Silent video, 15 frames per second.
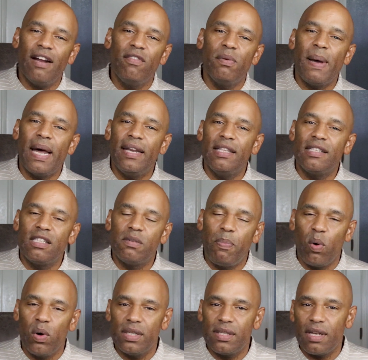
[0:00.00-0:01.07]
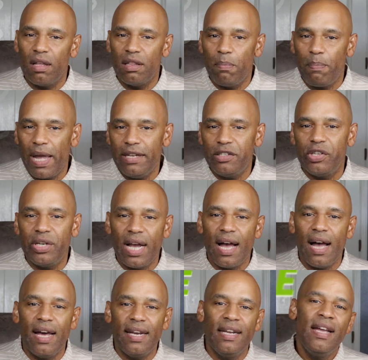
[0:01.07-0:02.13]
everybody that supports on the
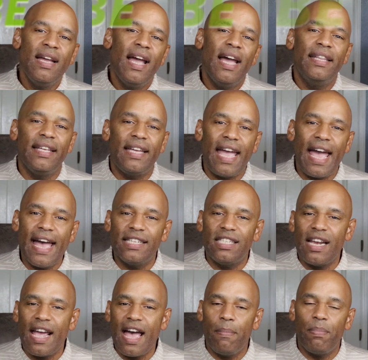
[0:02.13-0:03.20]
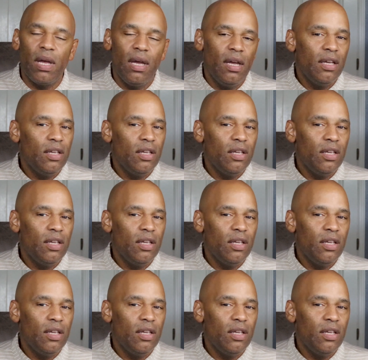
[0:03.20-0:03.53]
Patreon and the Cash App.